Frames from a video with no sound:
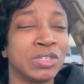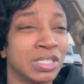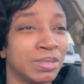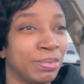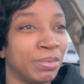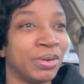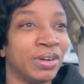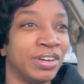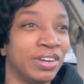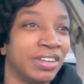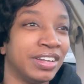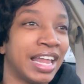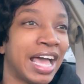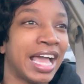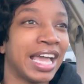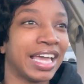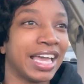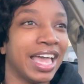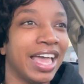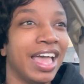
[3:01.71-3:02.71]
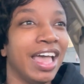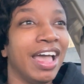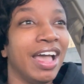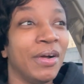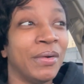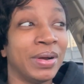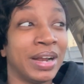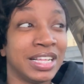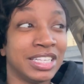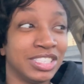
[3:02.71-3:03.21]
spoiled. Like
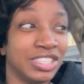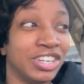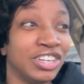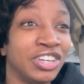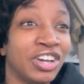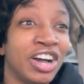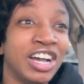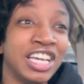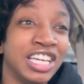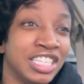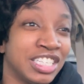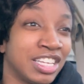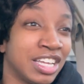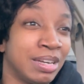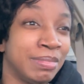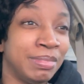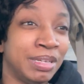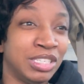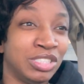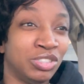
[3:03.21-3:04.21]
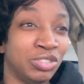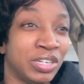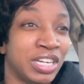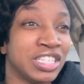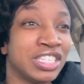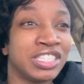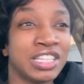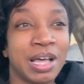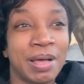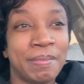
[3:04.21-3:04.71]
when I tell y'all, he's gonna be
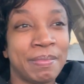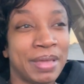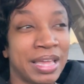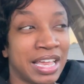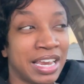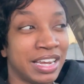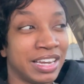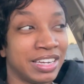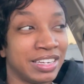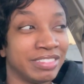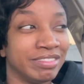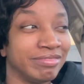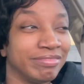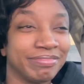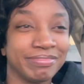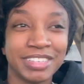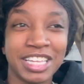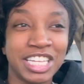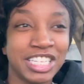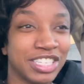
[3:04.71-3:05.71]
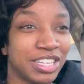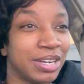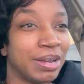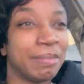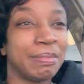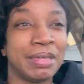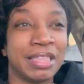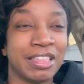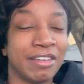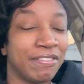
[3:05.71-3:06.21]
dressed up and he's gonna
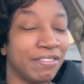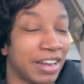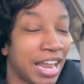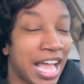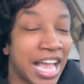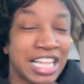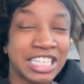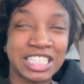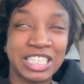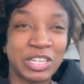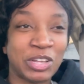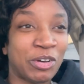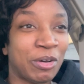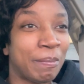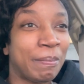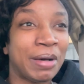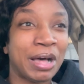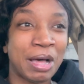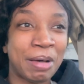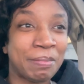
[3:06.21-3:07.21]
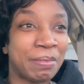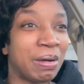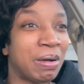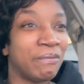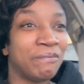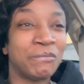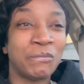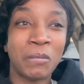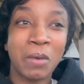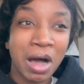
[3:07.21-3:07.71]
be the flyest little pup
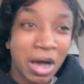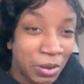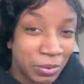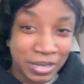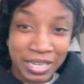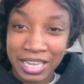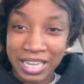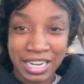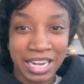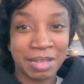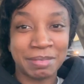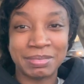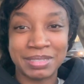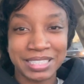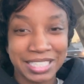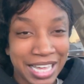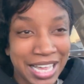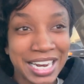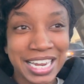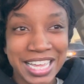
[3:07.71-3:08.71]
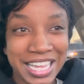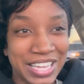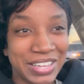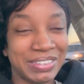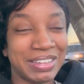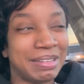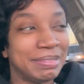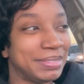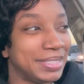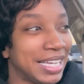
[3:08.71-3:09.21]
walking. I'm telling
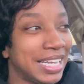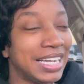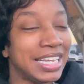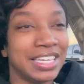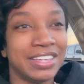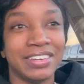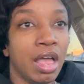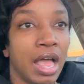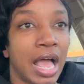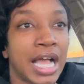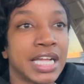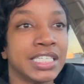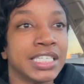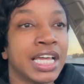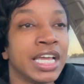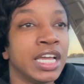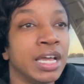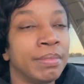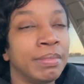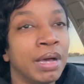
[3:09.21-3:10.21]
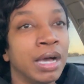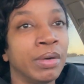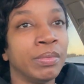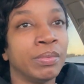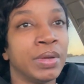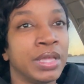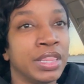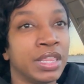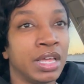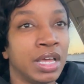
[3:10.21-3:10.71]
you. I set him up
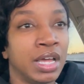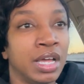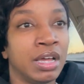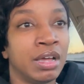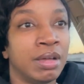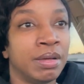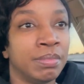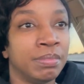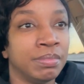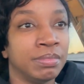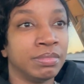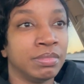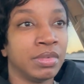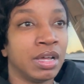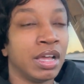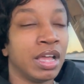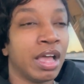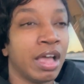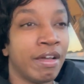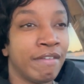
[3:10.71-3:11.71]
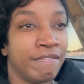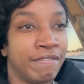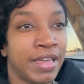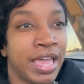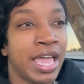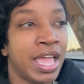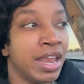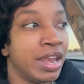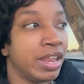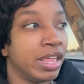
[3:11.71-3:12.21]
with a
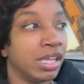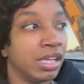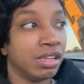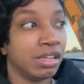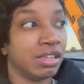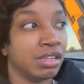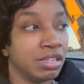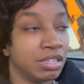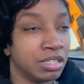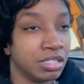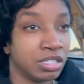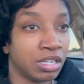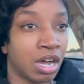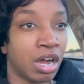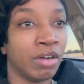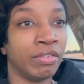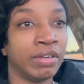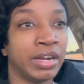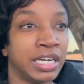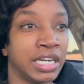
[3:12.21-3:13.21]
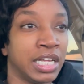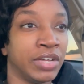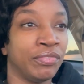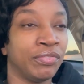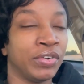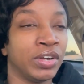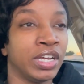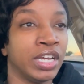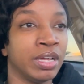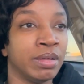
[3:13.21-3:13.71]
vet already
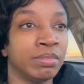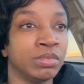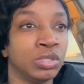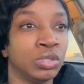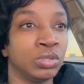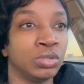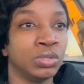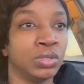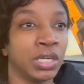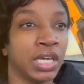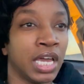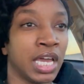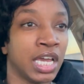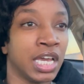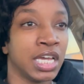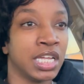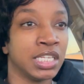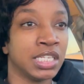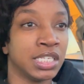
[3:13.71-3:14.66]
for him to get his